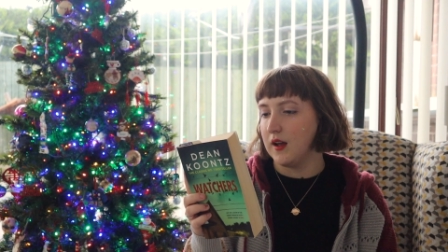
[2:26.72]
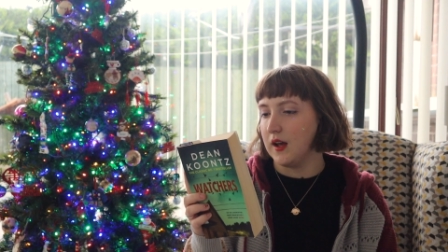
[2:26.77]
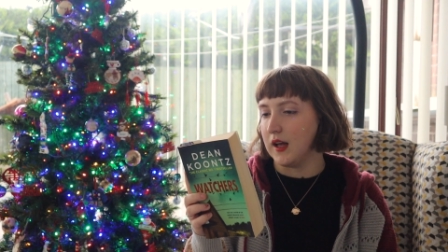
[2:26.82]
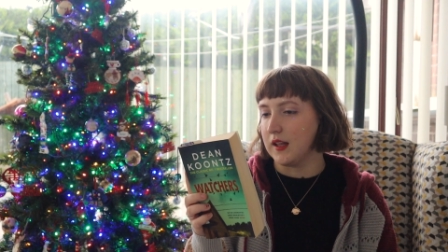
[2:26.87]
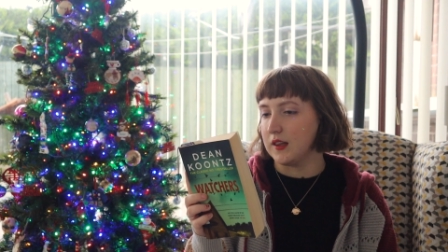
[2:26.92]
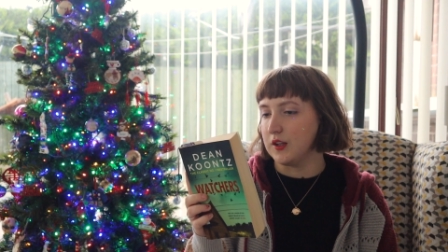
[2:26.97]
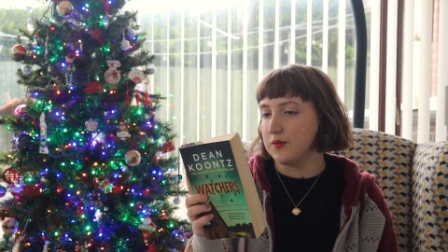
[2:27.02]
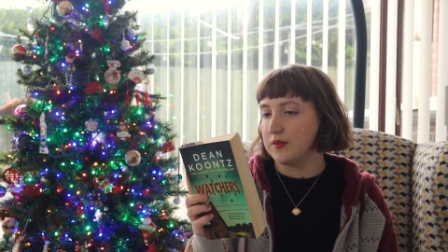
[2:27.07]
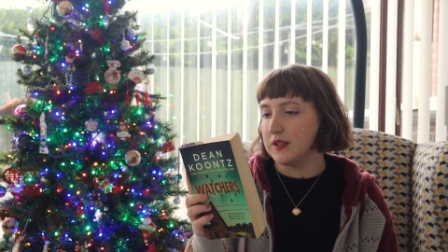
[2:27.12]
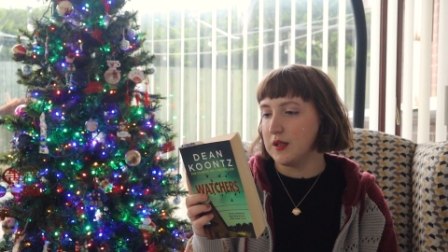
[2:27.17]

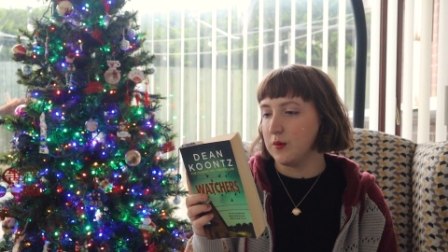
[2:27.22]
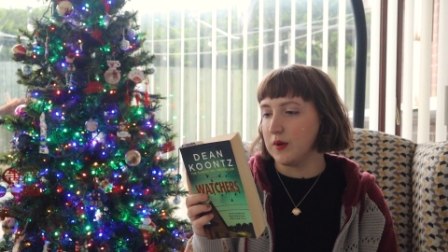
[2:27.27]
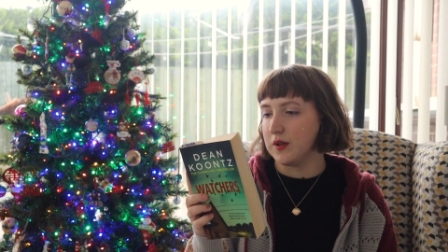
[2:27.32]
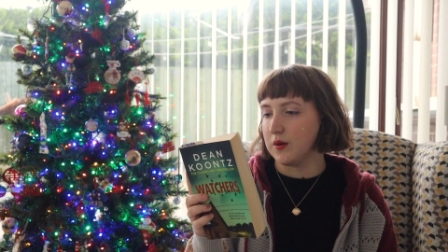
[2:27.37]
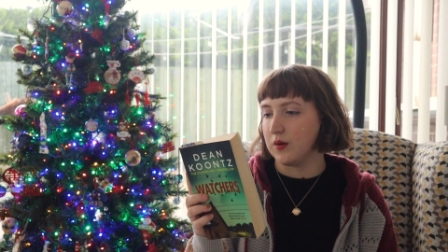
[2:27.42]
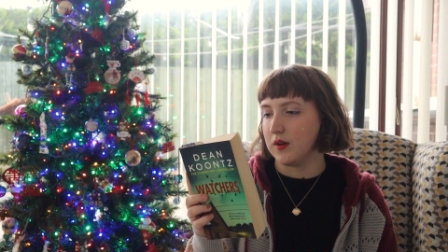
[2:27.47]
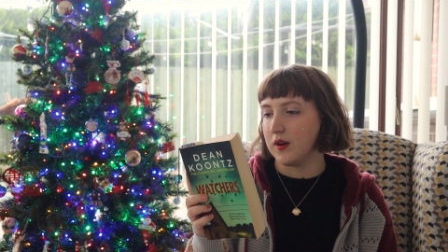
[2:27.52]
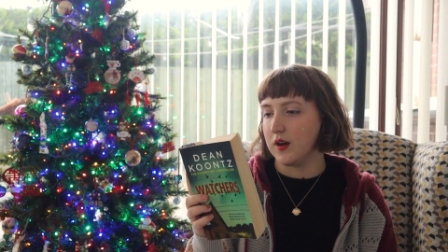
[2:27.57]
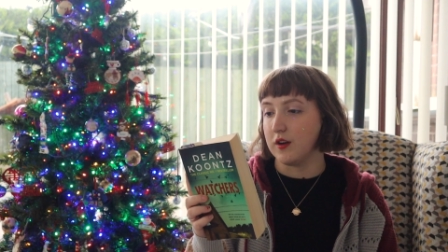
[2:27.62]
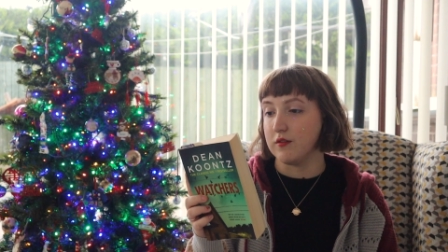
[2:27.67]
A lonely
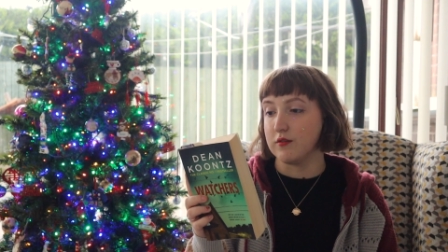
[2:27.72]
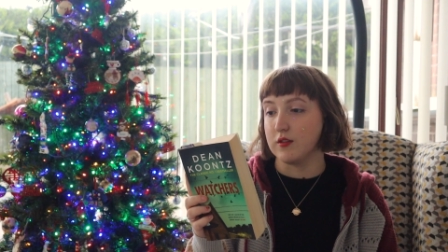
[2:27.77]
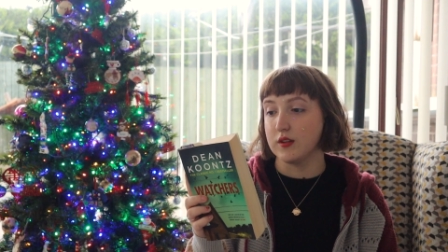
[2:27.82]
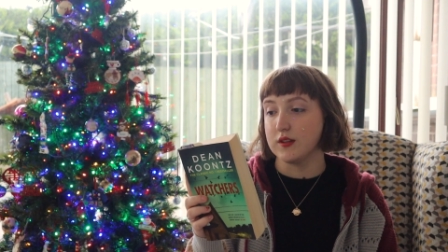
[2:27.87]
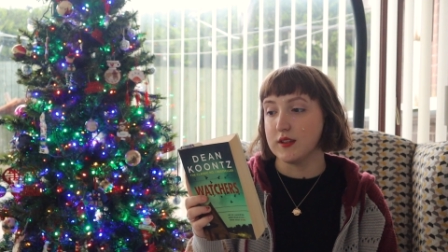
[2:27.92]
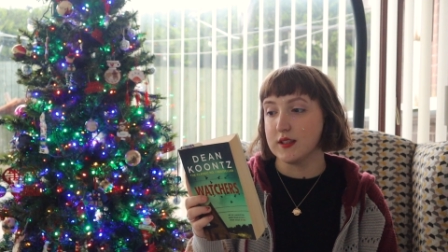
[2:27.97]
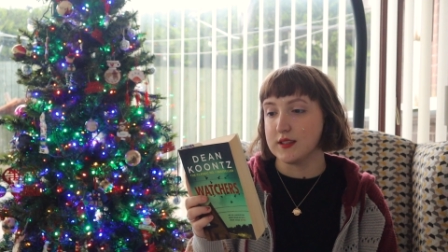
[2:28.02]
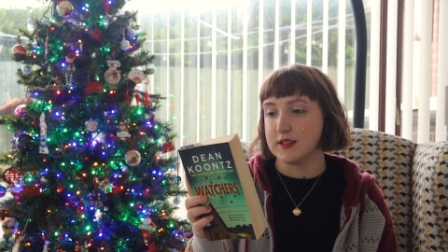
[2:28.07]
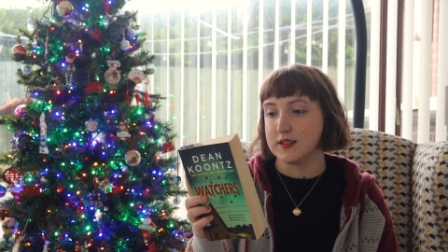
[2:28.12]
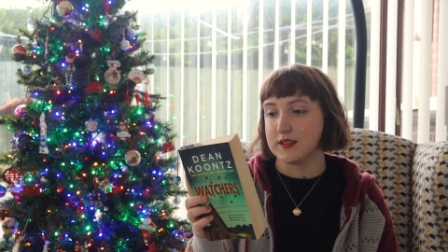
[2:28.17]
widower, a
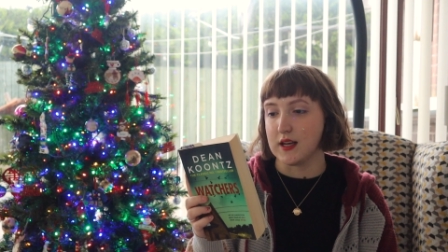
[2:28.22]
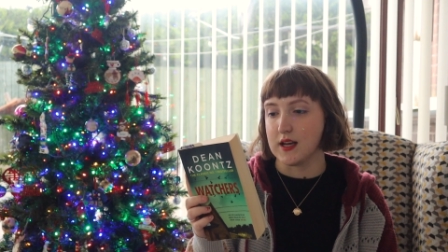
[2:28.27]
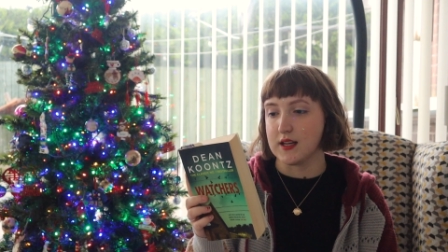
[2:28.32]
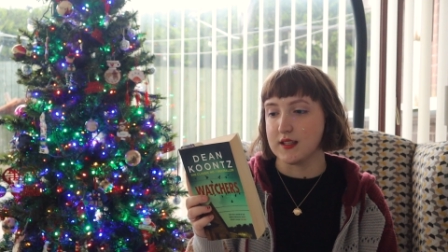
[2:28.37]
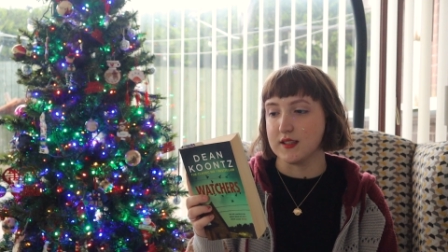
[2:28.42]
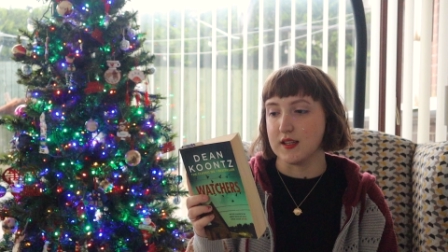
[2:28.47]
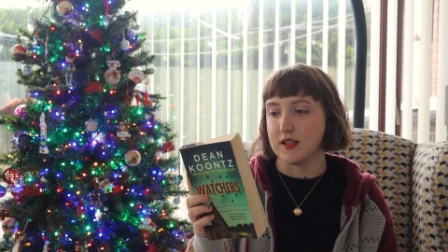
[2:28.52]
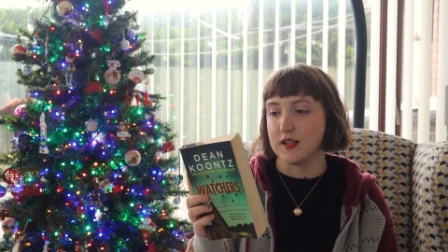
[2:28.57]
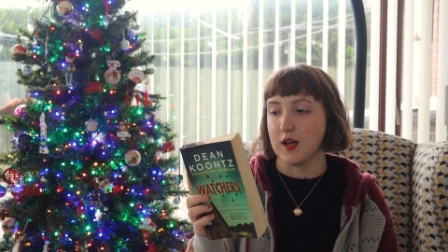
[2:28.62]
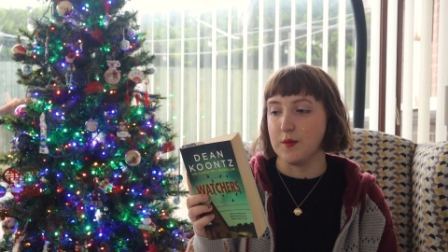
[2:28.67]
ruthless
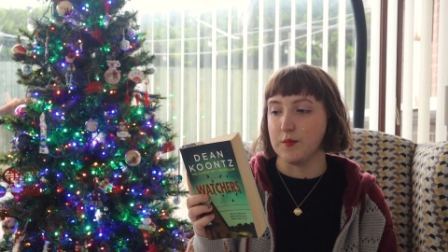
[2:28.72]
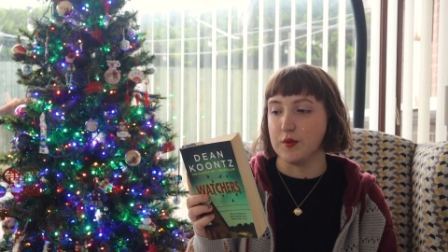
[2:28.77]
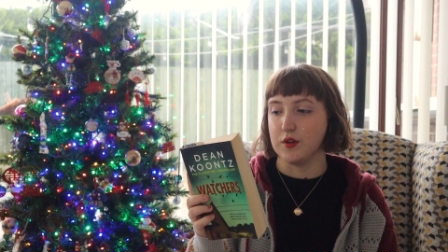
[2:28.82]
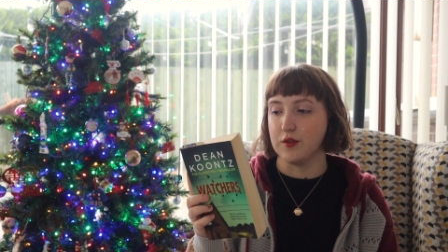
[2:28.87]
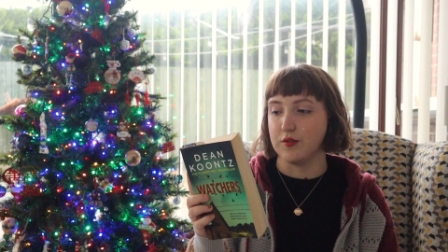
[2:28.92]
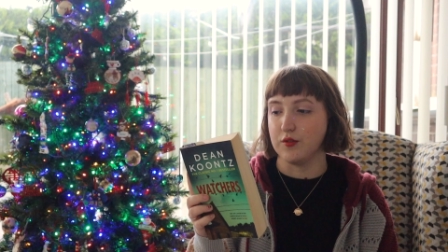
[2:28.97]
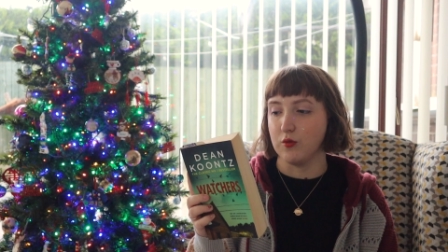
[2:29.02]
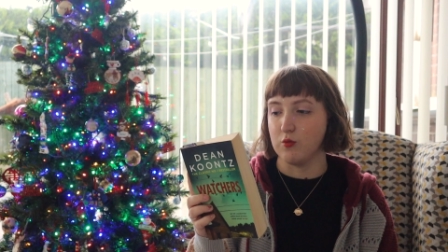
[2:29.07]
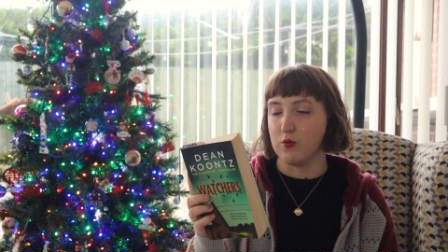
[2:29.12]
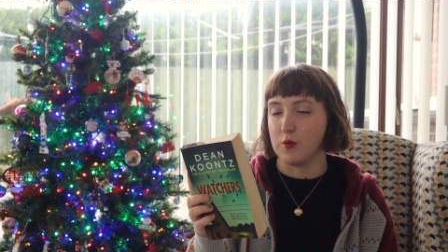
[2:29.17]
assassin, a
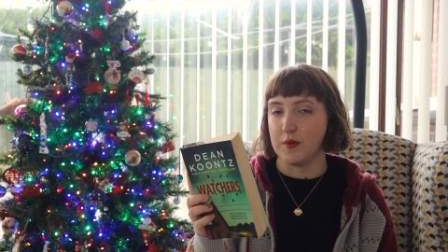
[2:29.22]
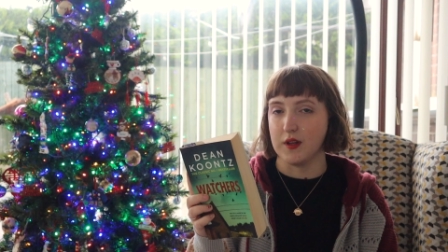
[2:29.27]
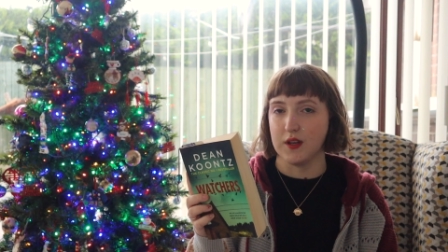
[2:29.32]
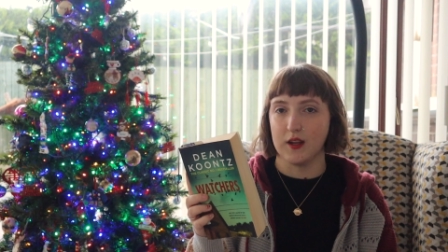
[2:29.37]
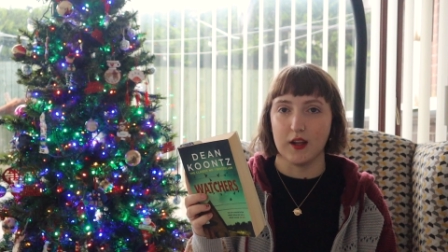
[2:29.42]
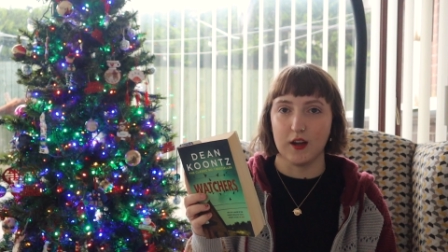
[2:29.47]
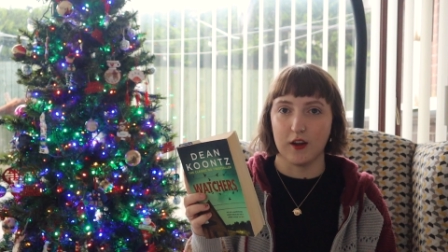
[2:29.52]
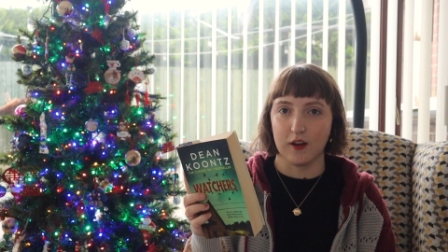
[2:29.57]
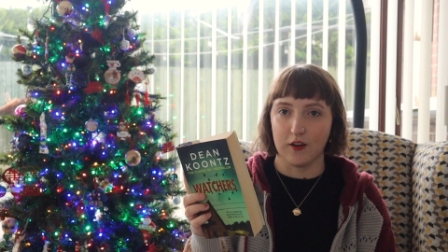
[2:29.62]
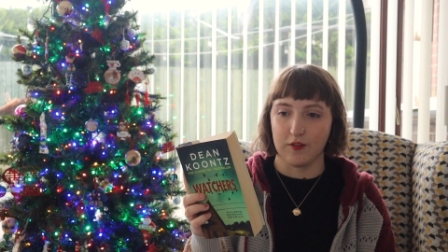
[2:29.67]
beautiful woman,
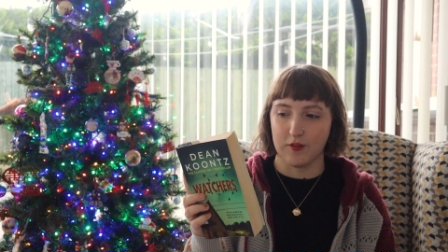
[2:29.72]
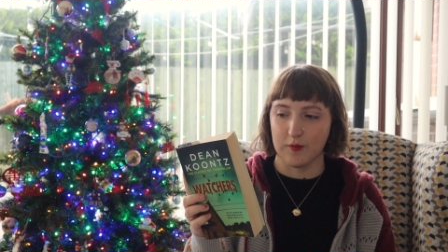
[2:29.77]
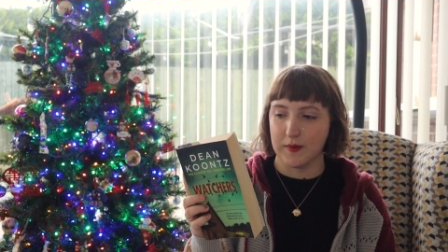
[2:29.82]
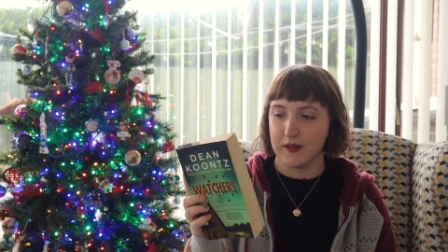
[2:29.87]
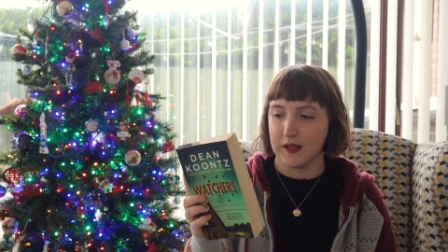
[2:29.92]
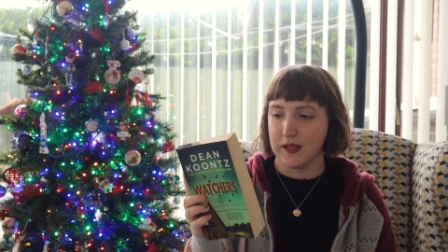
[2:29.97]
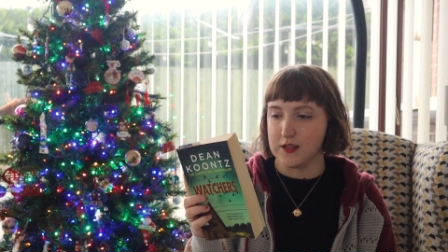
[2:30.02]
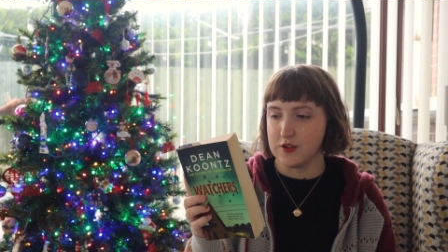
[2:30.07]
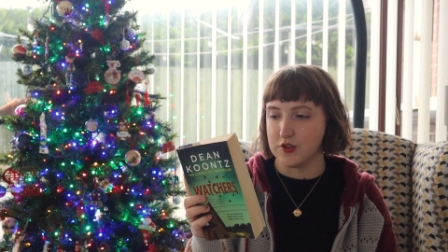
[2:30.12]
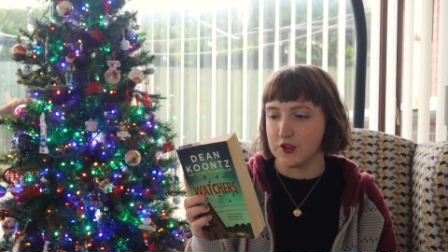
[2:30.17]
and a
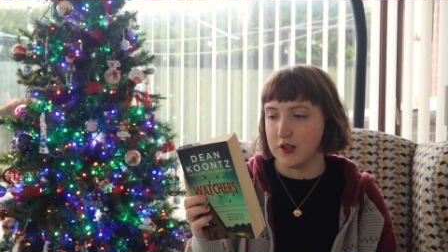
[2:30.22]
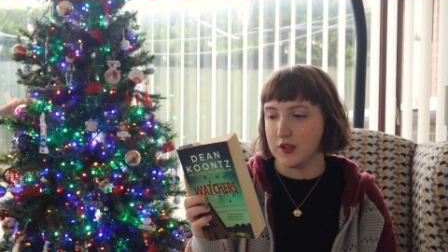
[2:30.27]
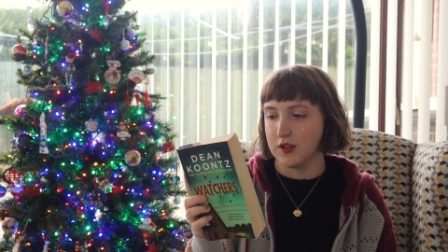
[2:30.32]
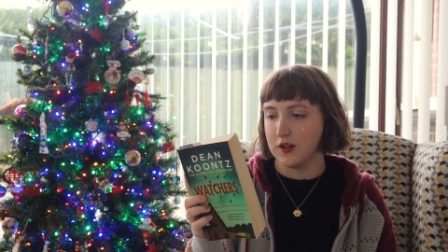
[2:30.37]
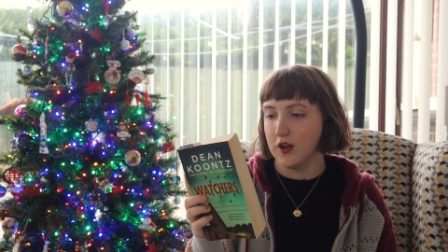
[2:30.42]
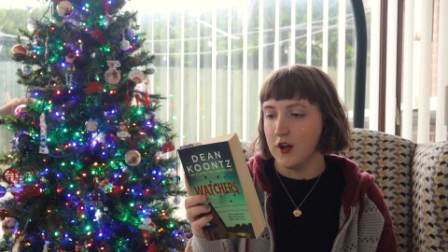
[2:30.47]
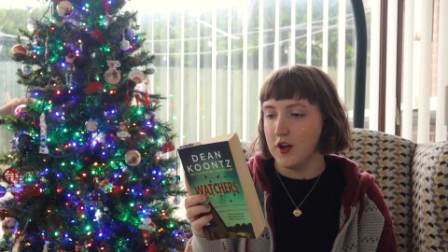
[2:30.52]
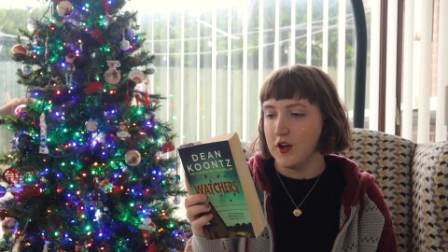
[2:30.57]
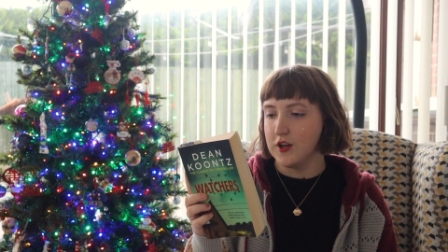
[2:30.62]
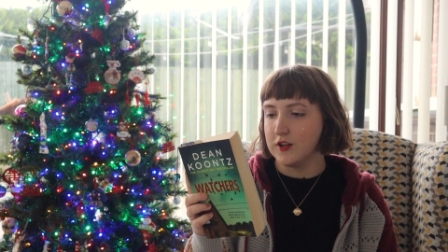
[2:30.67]
government agent.